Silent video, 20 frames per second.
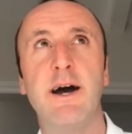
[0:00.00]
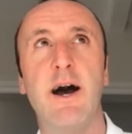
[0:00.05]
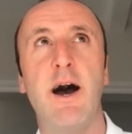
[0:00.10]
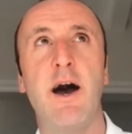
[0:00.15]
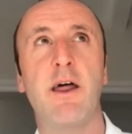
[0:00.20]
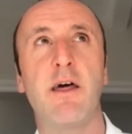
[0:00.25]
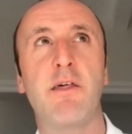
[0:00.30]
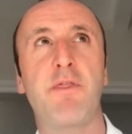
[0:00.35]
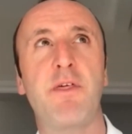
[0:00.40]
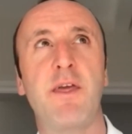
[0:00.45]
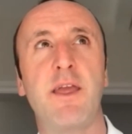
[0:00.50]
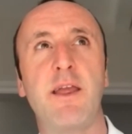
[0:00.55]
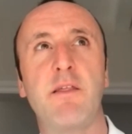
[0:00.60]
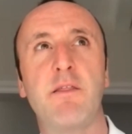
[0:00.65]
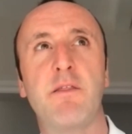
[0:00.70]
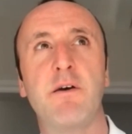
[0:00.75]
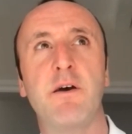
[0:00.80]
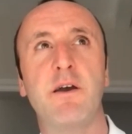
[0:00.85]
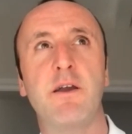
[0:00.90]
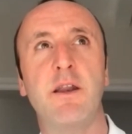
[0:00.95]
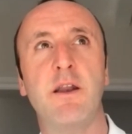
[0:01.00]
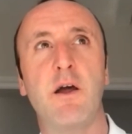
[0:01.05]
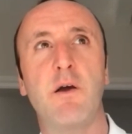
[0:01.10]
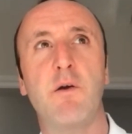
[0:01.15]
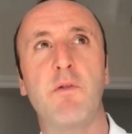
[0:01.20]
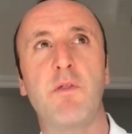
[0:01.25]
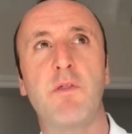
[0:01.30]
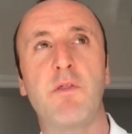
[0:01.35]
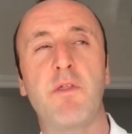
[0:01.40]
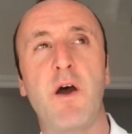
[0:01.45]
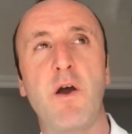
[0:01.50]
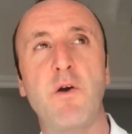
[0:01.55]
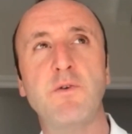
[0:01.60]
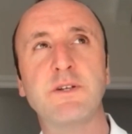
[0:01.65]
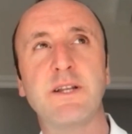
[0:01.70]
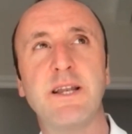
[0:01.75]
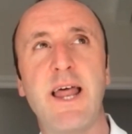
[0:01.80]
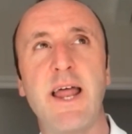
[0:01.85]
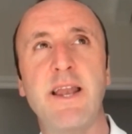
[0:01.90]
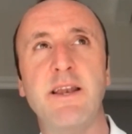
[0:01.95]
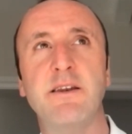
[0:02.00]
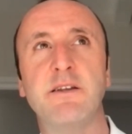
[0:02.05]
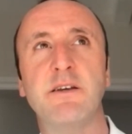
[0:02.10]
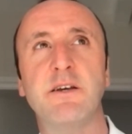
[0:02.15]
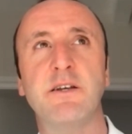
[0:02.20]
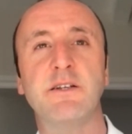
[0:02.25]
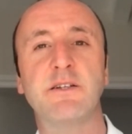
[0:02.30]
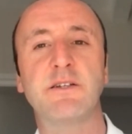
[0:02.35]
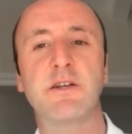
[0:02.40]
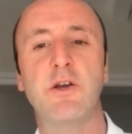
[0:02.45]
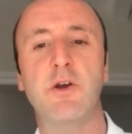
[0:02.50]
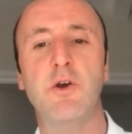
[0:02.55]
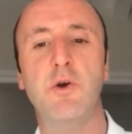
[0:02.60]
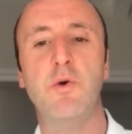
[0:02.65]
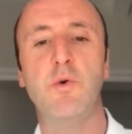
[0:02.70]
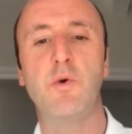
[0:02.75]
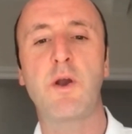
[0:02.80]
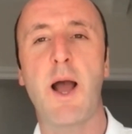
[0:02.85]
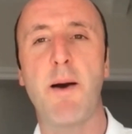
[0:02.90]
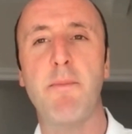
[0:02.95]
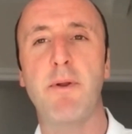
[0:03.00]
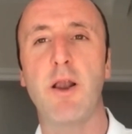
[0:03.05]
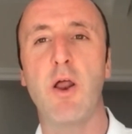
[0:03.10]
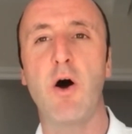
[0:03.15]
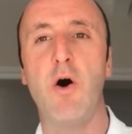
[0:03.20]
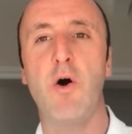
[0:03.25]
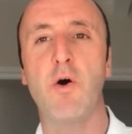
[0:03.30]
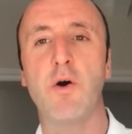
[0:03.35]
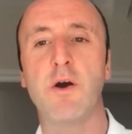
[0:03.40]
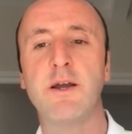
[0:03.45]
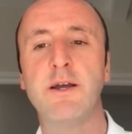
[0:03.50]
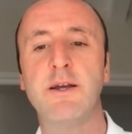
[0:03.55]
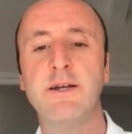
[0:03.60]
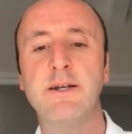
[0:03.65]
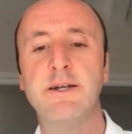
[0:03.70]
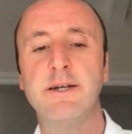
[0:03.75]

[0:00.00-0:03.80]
And I think that, you know, those lenders who come along